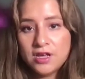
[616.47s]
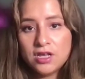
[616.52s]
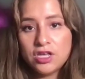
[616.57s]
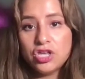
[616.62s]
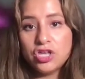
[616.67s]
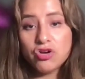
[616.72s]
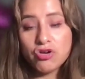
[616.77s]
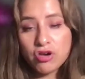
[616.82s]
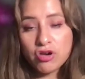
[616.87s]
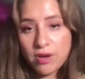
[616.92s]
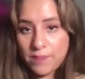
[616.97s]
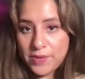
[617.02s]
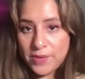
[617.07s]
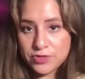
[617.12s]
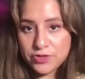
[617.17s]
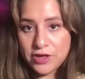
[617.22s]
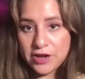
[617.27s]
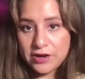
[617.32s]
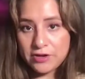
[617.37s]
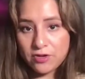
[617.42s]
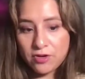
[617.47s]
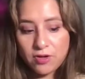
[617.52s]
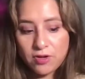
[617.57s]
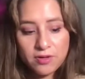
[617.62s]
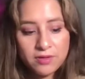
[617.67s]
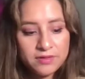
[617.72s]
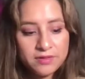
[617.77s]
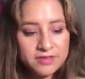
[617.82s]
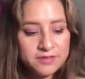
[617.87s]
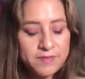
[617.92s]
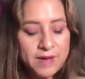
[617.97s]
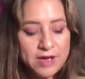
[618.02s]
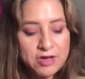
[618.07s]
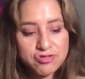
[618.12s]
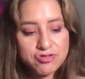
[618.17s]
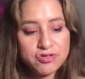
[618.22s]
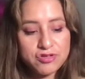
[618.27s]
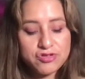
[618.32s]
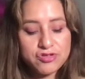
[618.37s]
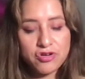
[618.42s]
Europe in general,
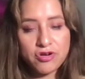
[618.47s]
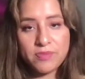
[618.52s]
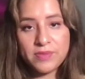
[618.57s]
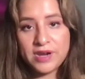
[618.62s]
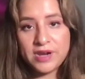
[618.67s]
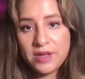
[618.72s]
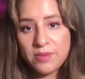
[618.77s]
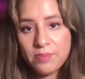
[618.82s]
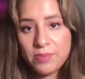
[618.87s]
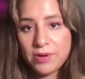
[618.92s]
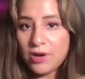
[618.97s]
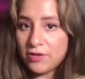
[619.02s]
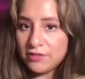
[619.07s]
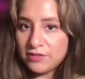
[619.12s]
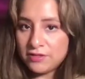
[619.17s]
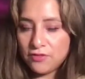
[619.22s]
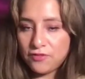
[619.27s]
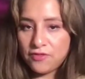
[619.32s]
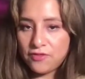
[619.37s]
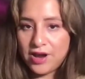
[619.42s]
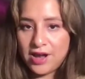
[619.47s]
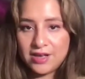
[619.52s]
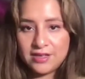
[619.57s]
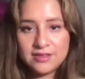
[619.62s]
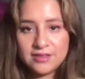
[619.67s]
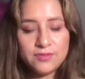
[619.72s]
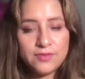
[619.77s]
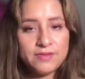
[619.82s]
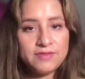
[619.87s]
especially Germany, but also France.